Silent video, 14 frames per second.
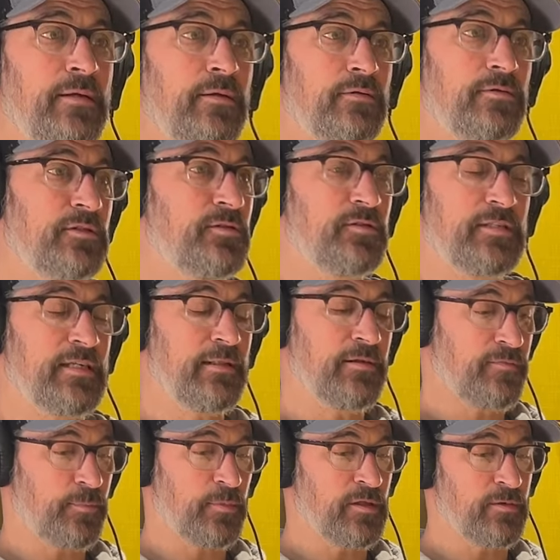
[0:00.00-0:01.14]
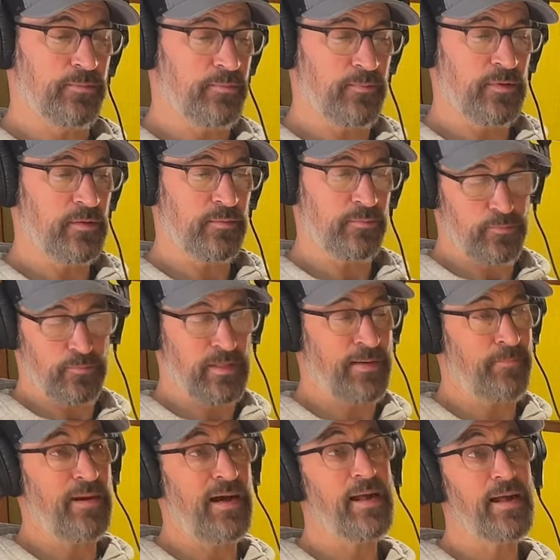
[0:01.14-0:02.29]
you'll just see the the like
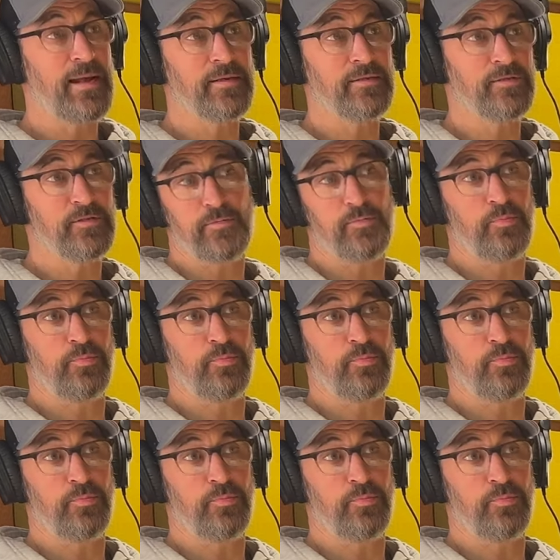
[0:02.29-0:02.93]
my eggs